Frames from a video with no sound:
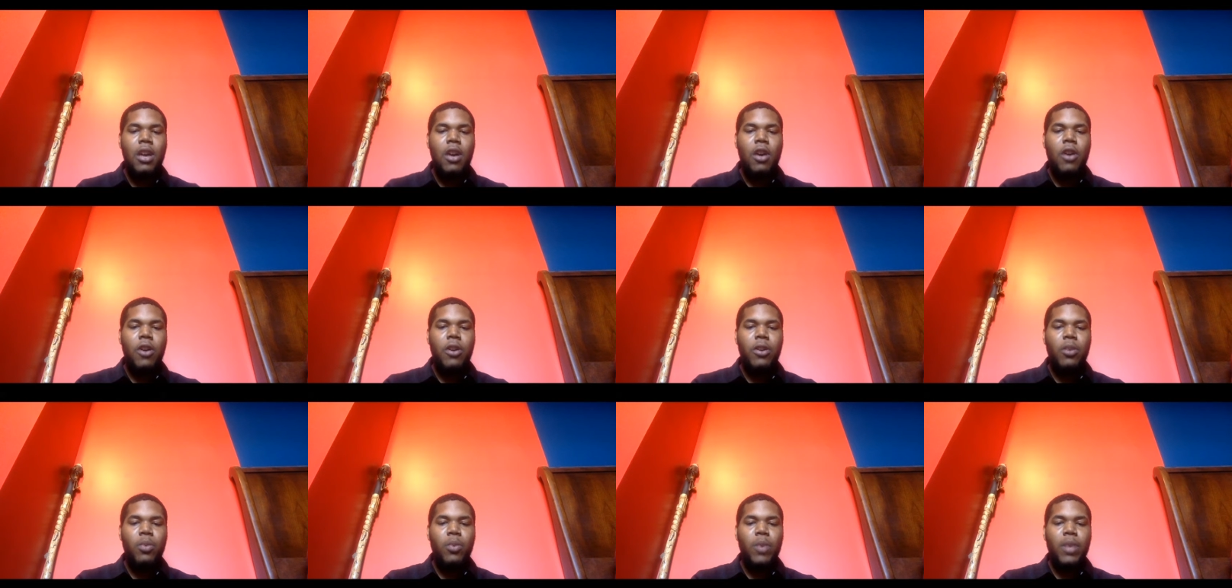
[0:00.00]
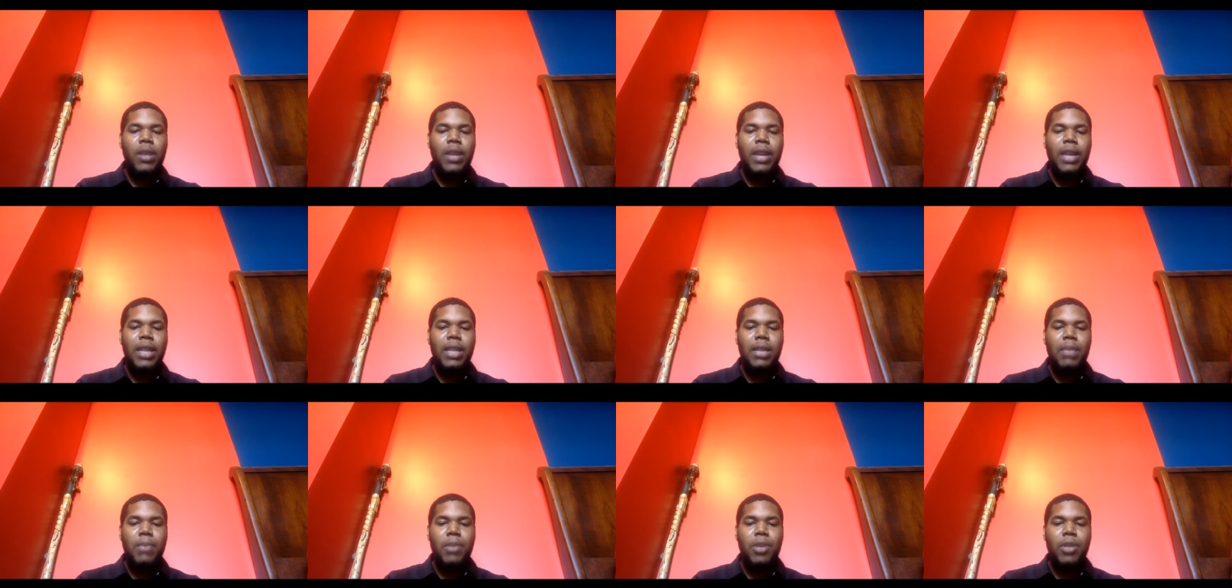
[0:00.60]
Are you willing
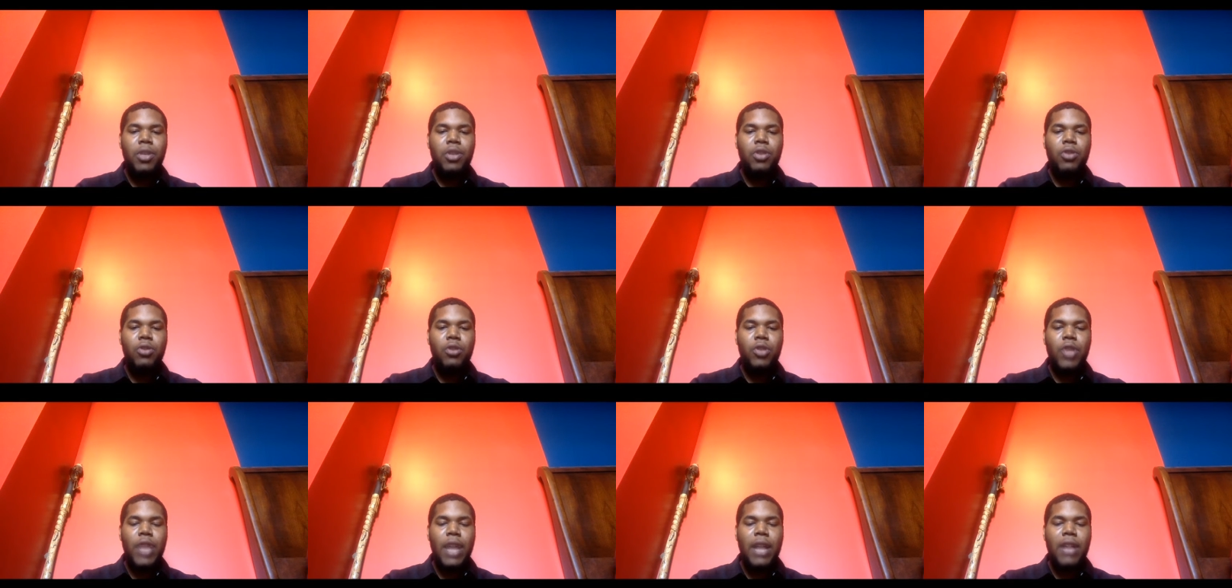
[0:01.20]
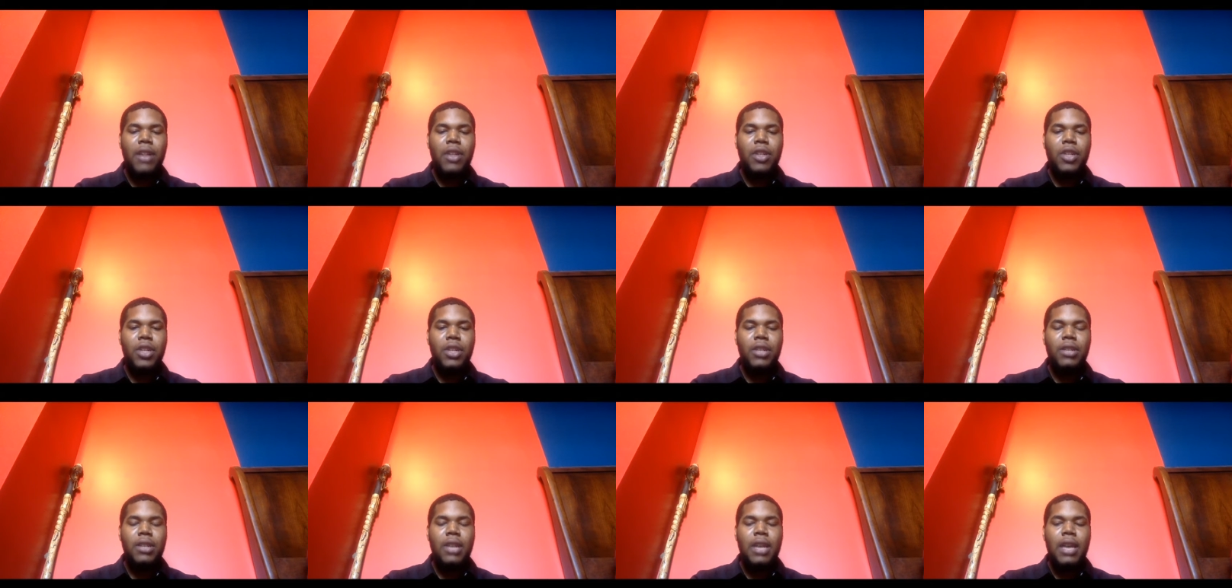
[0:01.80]
to push through
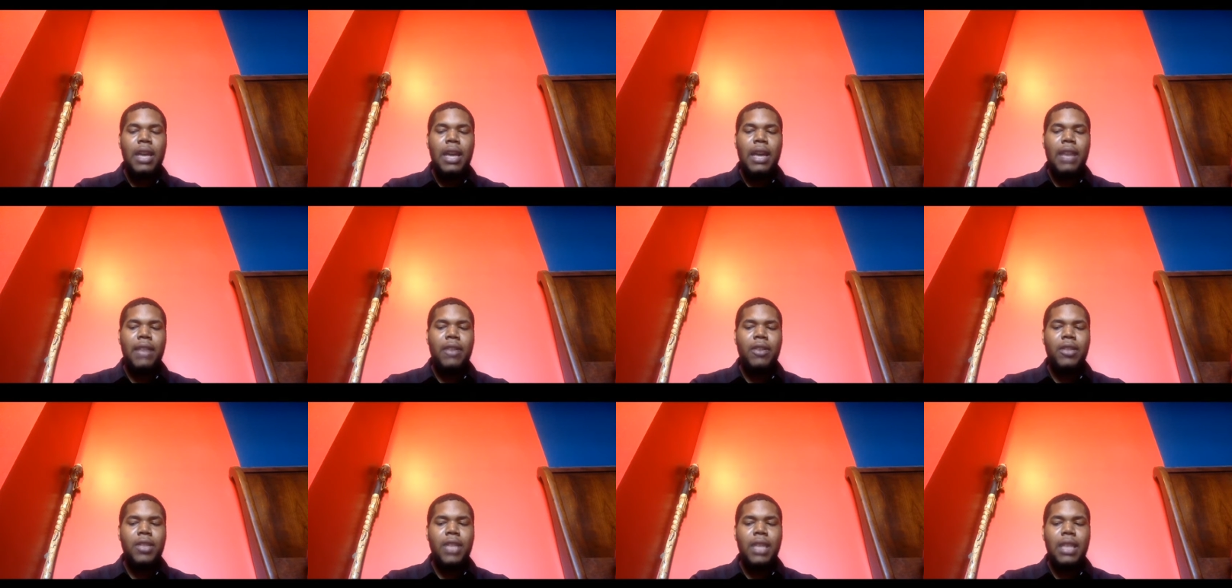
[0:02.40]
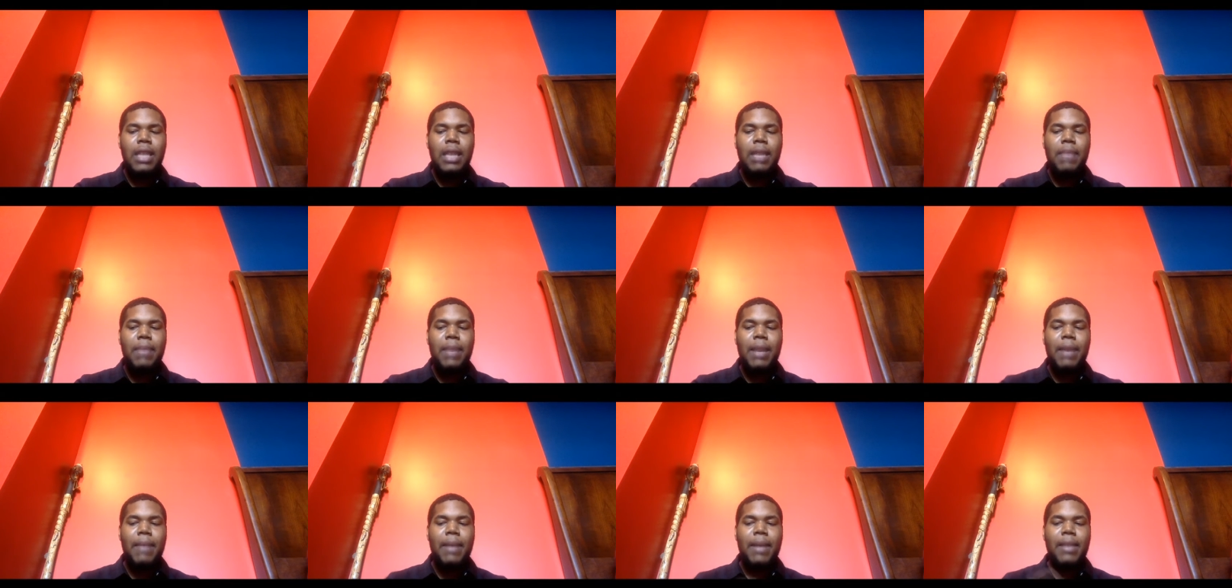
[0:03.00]
challenges? And there's something
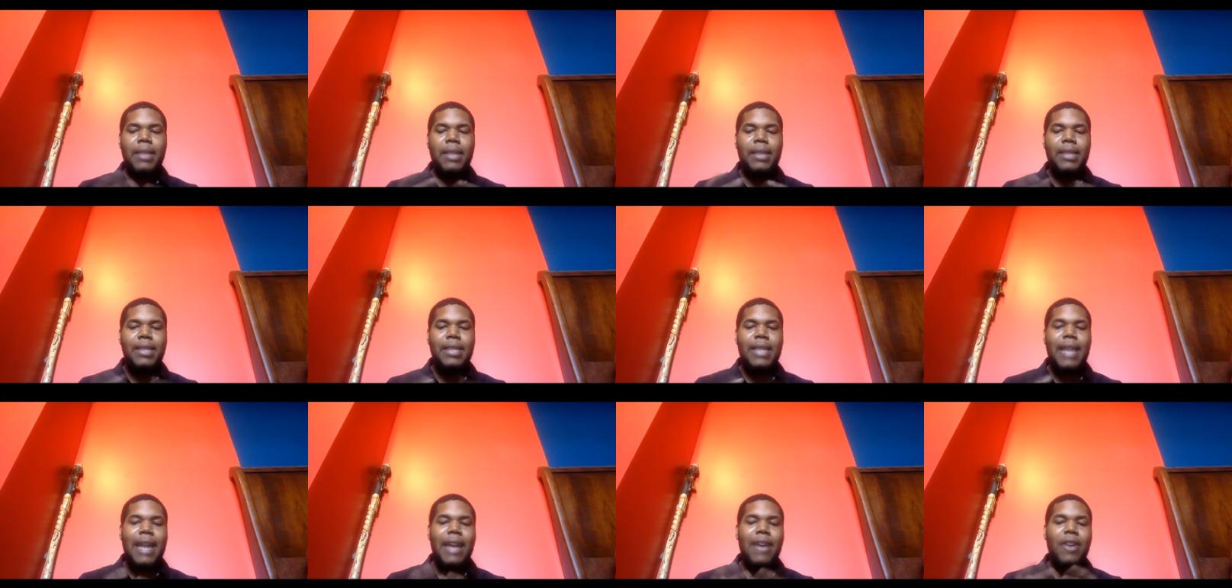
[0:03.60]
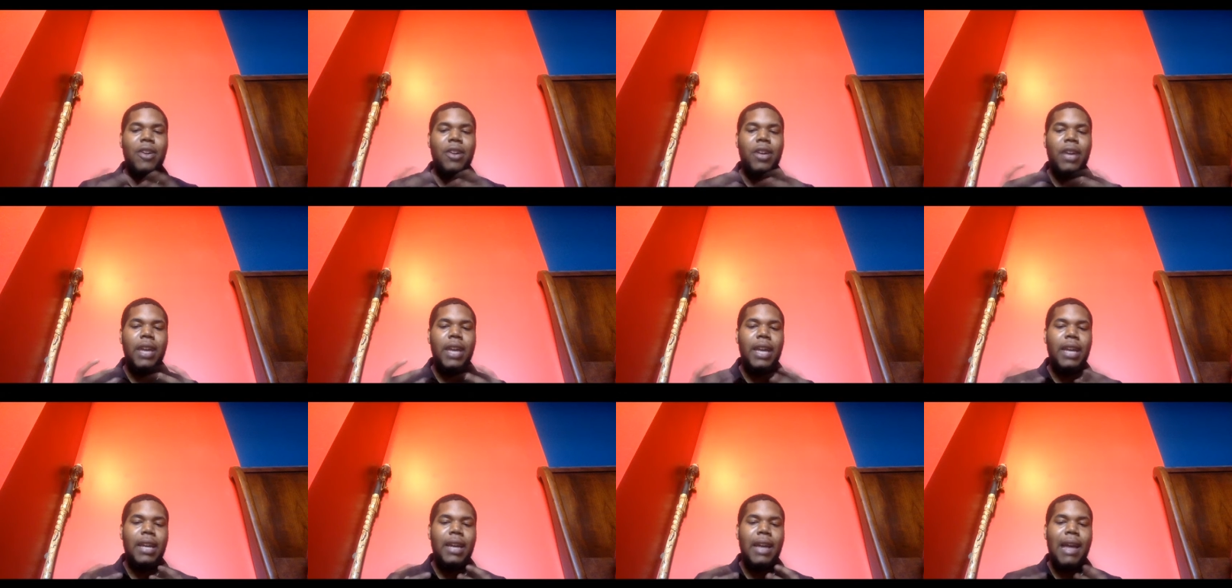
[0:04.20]
big about this Saturn
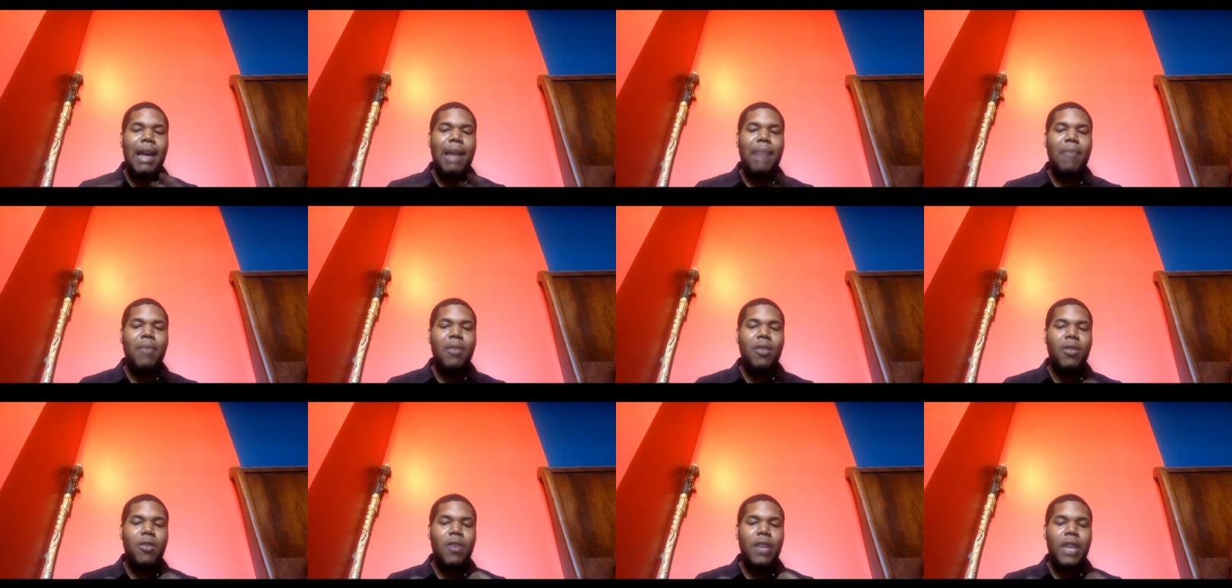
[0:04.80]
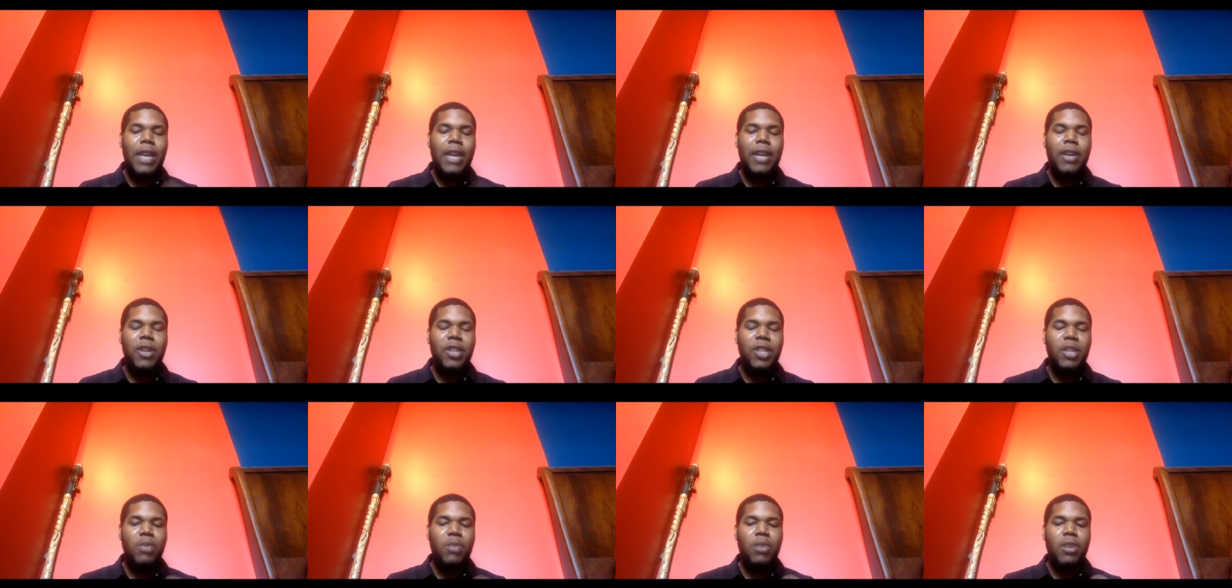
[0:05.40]
and Capricorn
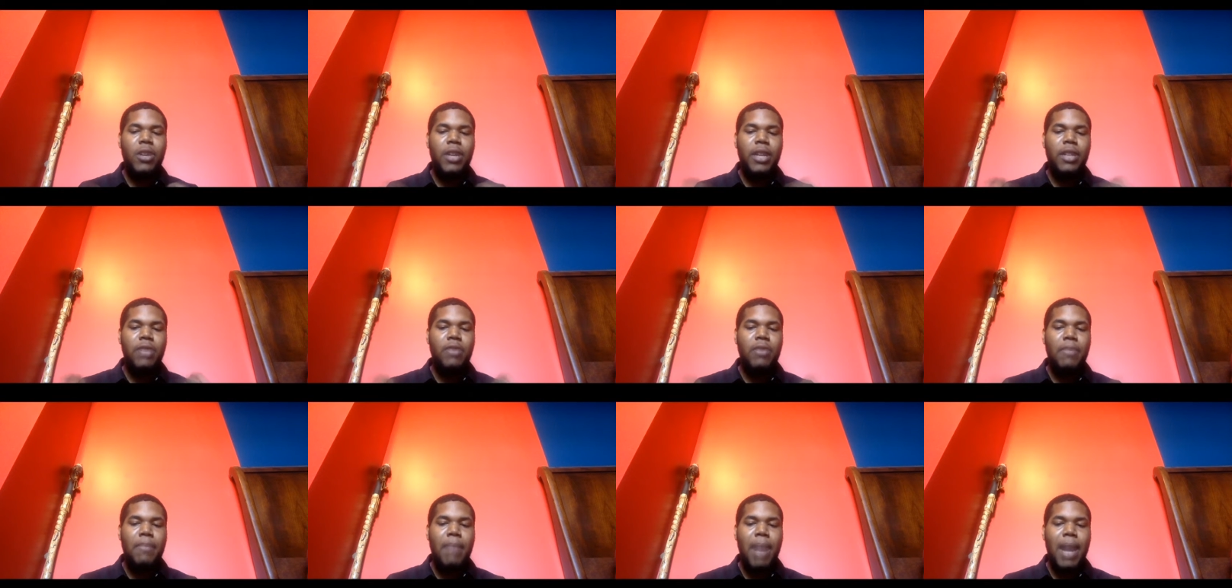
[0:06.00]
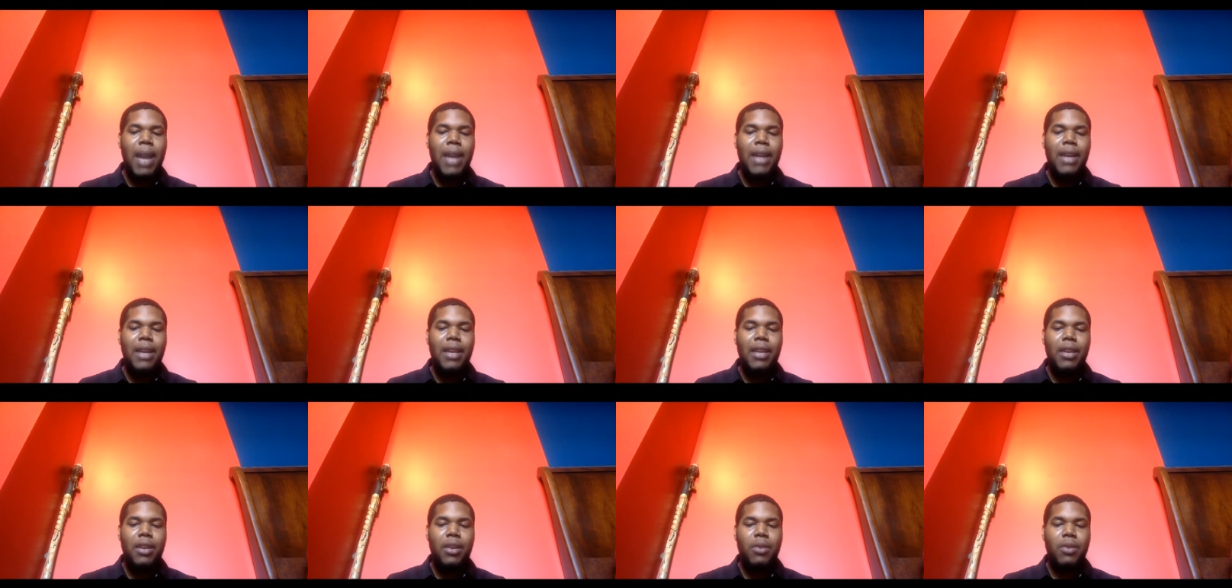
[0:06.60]
energy where it is
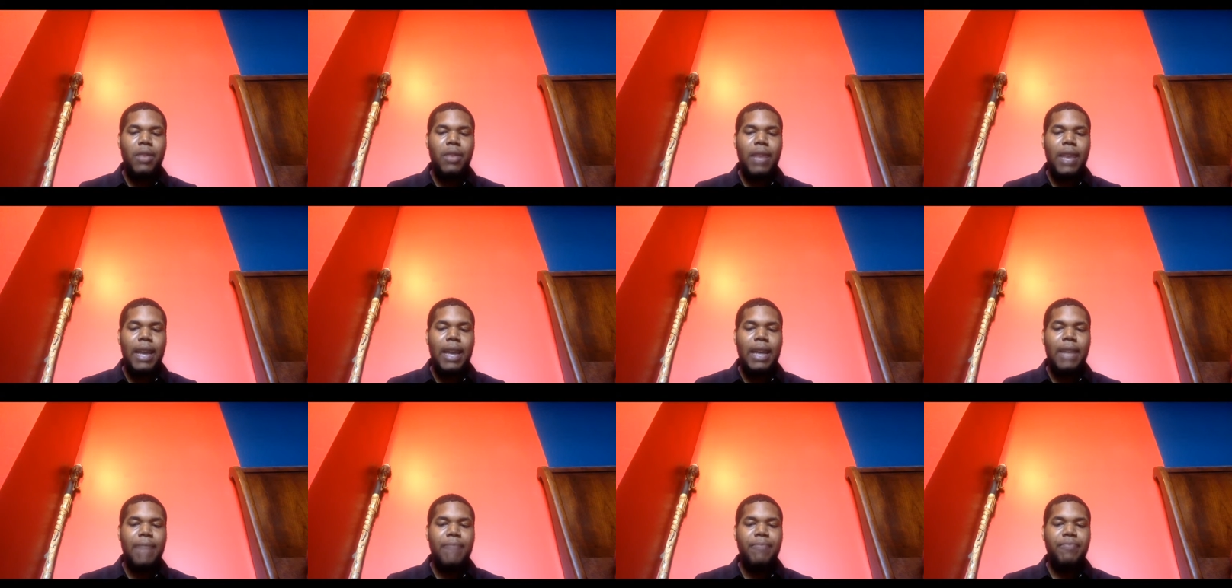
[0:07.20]
reminding you that